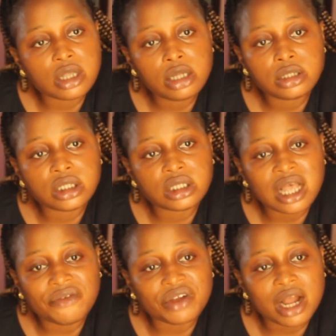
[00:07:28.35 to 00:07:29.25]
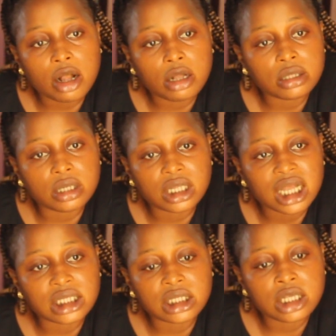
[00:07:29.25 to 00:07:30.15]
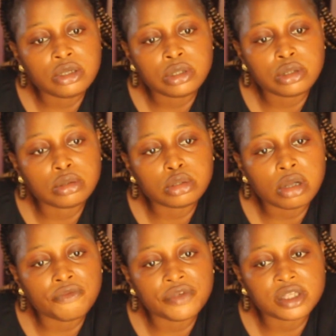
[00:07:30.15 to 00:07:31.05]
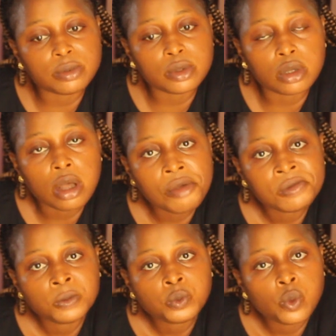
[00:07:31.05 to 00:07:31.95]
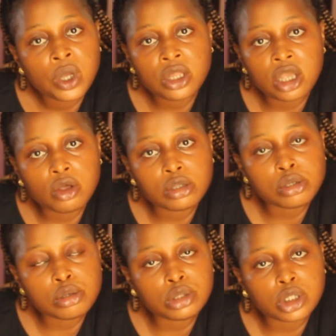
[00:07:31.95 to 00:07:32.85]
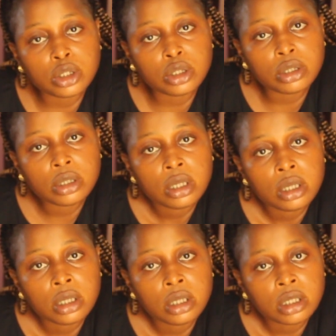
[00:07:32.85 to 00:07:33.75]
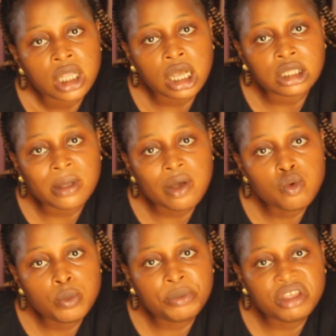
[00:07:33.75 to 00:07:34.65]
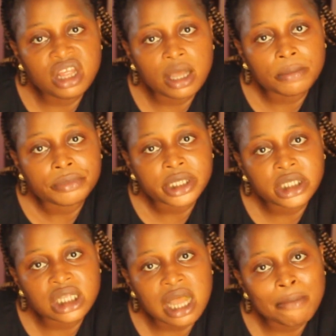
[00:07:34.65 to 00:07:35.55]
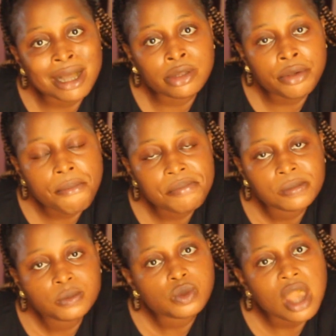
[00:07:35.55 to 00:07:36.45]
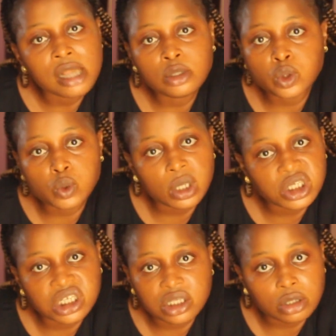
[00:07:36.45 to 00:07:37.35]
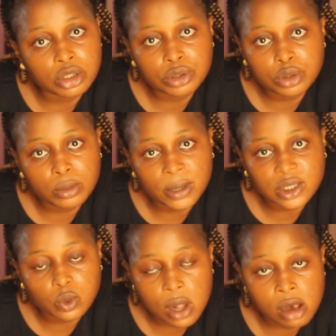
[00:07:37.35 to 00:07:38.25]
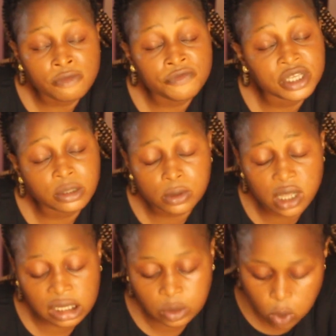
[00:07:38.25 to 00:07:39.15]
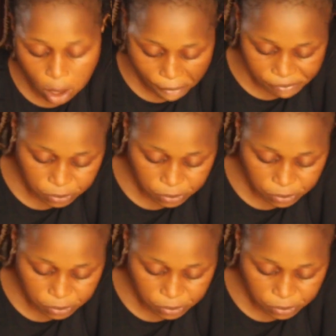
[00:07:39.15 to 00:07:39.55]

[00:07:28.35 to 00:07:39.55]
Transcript: All this African country that they used to show on Facebook, when they go to do jogodo, their husband will pin them. The thing about them. I used to watch it on YouTube as well, on Facebook as well.